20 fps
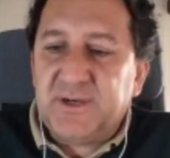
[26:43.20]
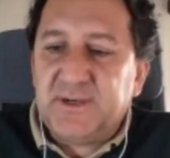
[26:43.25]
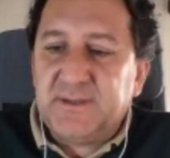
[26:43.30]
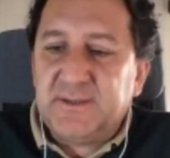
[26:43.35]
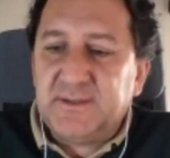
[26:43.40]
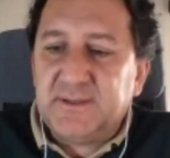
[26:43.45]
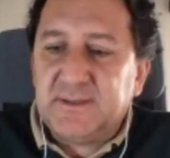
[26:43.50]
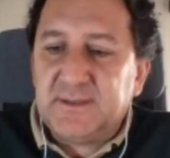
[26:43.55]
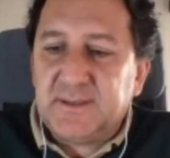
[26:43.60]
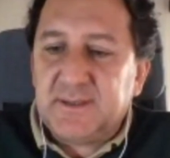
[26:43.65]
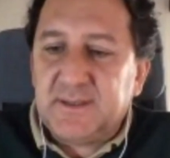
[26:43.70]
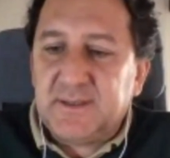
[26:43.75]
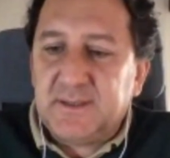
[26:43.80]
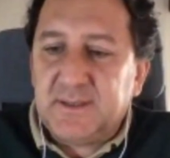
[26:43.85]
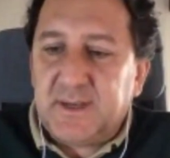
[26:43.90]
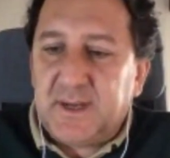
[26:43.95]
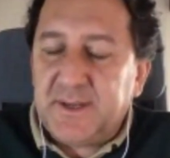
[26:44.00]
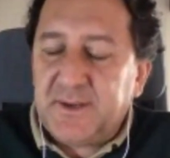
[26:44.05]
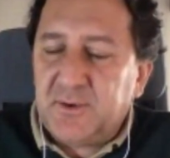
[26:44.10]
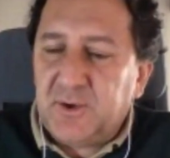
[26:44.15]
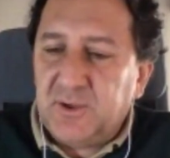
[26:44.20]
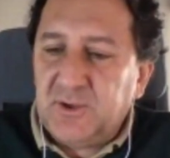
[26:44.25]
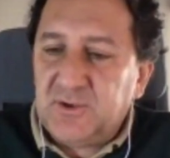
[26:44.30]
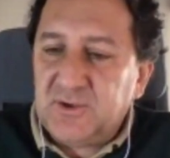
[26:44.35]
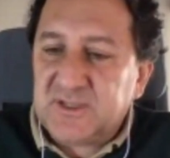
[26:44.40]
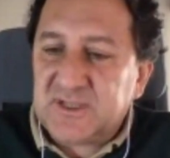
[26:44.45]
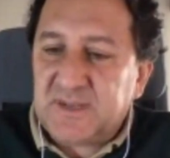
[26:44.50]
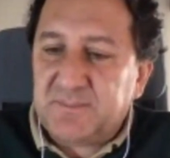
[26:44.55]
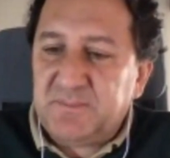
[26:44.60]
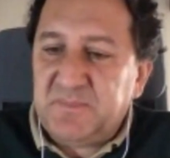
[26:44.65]
are you going to
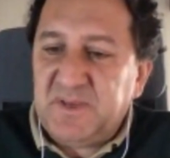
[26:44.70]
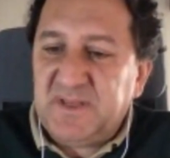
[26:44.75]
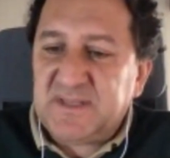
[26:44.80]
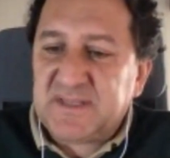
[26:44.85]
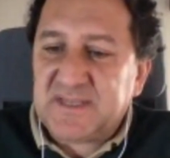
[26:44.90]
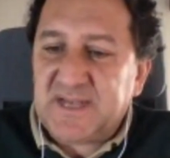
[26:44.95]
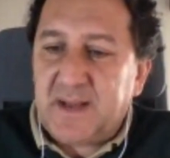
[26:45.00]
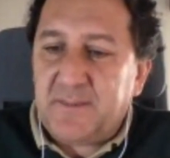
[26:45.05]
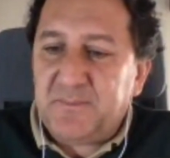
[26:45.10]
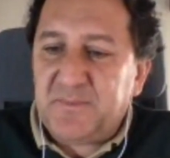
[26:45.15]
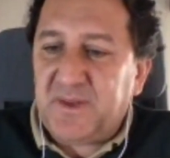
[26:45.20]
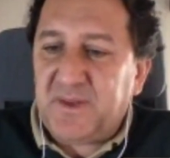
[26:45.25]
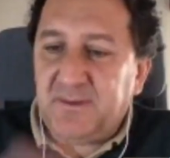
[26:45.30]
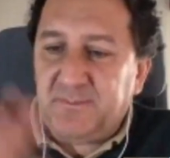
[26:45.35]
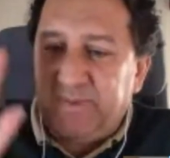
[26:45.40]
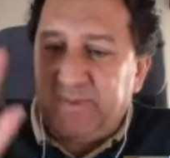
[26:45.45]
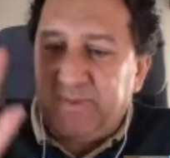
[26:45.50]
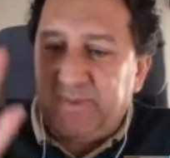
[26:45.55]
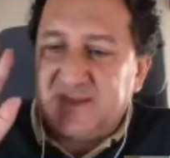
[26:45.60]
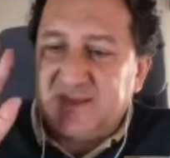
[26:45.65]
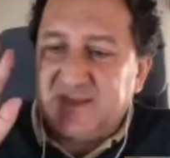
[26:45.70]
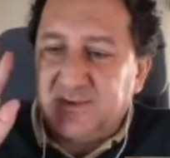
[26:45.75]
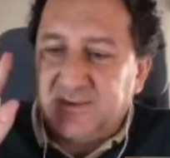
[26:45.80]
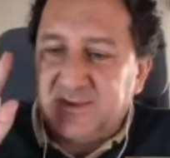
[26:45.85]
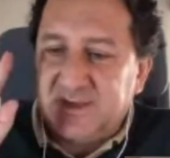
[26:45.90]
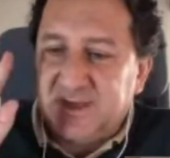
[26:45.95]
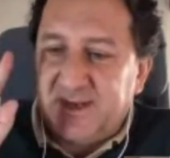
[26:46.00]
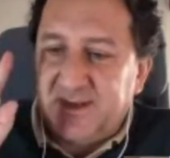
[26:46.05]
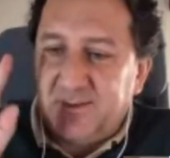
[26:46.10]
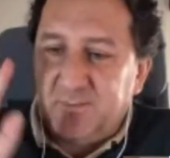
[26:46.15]
submit something? Please don't
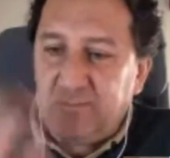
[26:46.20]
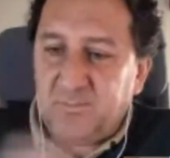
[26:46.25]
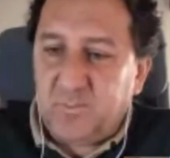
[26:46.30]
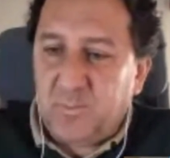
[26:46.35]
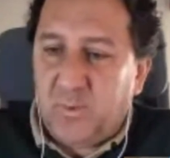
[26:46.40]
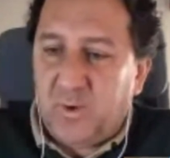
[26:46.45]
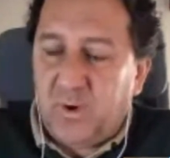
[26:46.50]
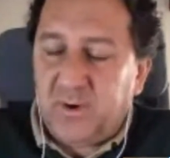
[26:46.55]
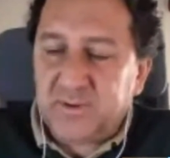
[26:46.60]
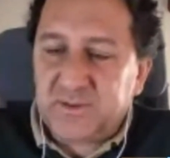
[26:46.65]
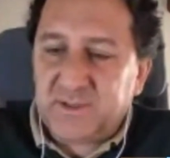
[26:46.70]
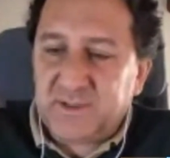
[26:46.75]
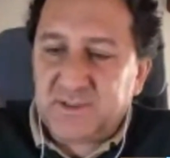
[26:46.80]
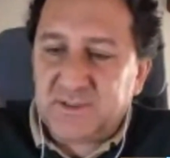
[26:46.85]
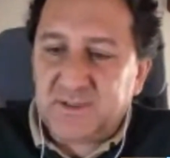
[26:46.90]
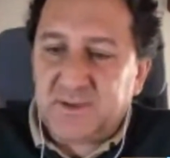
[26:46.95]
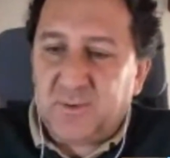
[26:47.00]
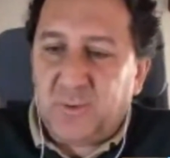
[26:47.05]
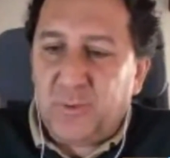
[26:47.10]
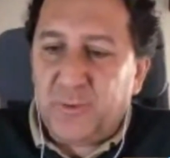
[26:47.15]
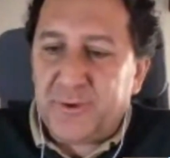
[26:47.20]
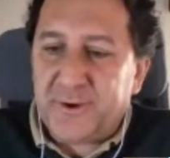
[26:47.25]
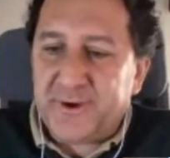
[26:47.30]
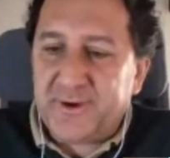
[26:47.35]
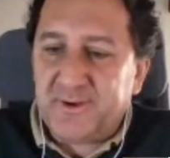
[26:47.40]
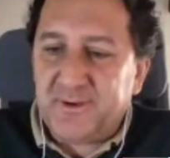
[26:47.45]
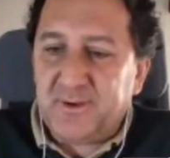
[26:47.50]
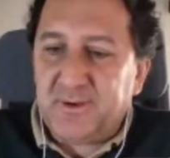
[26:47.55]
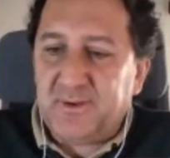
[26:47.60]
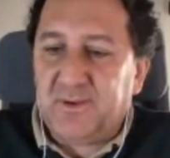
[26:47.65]
tell what,
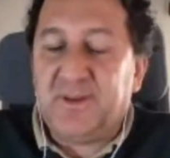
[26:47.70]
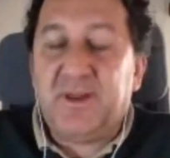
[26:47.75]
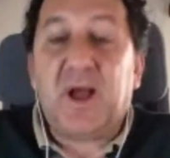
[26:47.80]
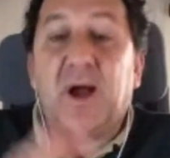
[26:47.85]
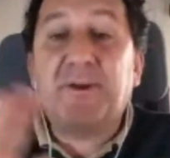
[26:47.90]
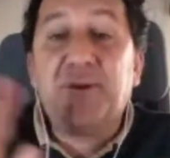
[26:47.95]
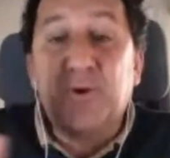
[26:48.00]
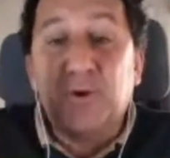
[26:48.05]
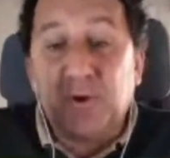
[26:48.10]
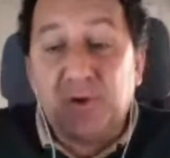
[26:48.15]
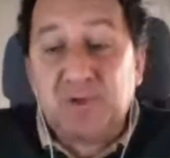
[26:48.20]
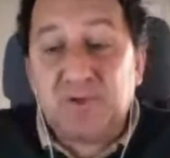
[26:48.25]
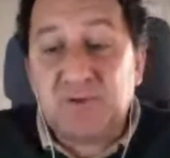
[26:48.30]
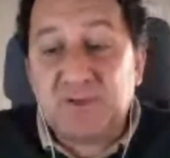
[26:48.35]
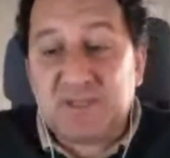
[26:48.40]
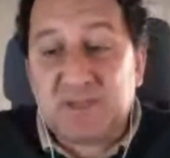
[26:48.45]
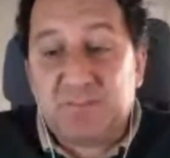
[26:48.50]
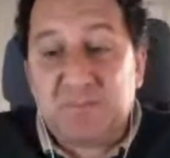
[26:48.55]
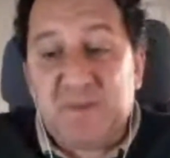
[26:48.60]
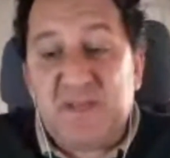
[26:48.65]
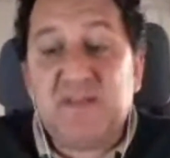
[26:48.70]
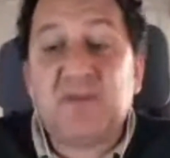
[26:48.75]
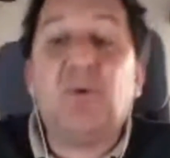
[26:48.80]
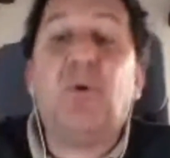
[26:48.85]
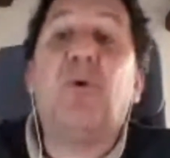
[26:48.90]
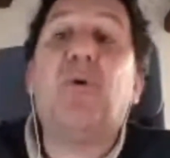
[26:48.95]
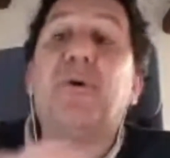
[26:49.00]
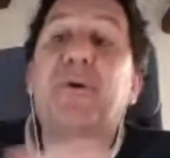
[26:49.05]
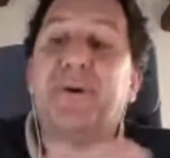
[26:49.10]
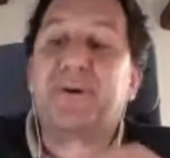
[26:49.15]
or are you going to submit,
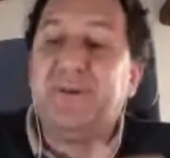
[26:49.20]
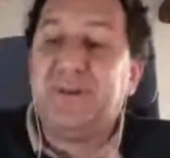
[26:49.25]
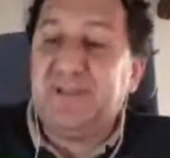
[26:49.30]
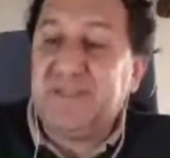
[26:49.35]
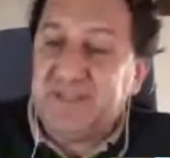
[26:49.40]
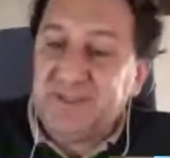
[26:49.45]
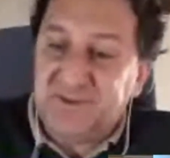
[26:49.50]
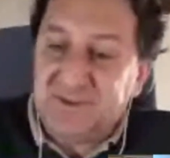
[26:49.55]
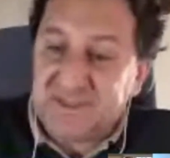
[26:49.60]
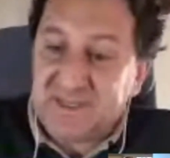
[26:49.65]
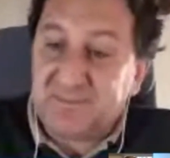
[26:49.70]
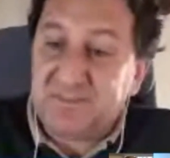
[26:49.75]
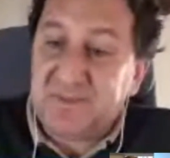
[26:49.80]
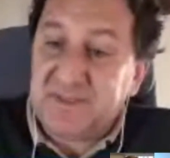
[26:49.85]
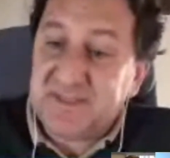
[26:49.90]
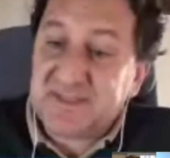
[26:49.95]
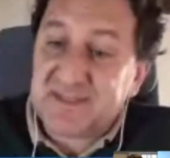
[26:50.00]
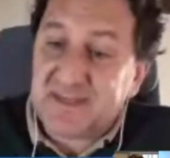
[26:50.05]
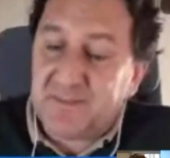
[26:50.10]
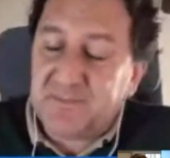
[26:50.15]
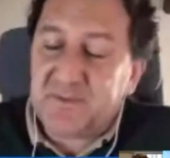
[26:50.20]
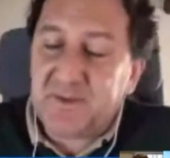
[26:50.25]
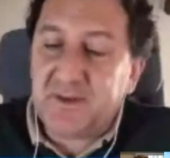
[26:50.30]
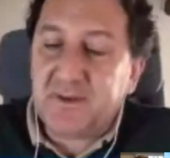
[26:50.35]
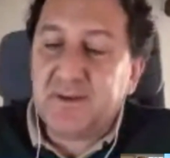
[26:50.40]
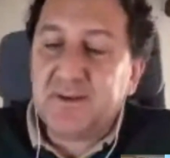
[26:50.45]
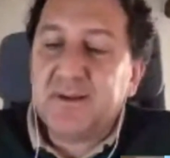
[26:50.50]
or did you submit something?